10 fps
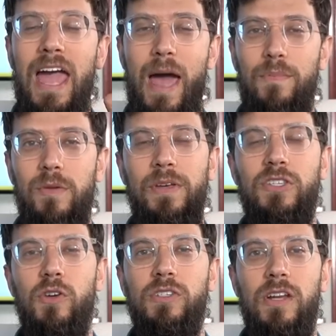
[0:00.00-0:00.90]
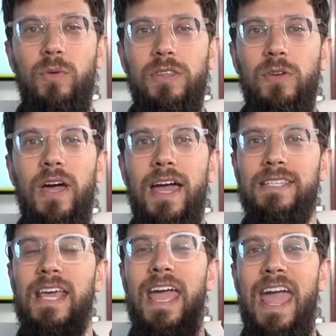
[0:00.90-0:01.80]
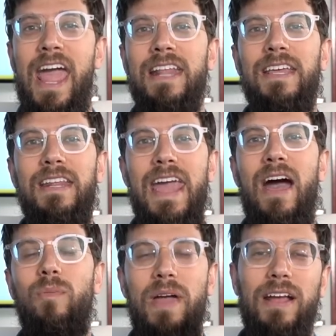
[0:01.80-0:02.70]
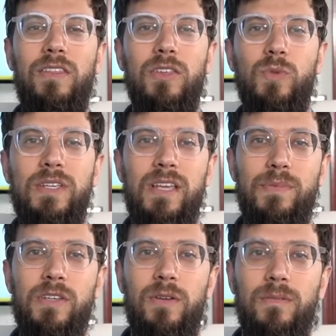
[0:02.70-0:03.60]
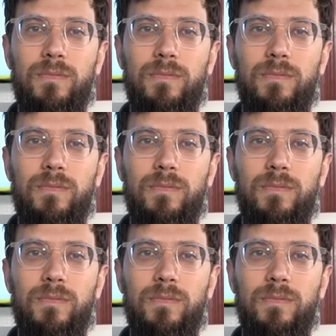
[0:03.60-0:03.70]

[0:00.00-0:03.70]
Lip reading: Happy to be associated with you guys. And now, back to this week's episode.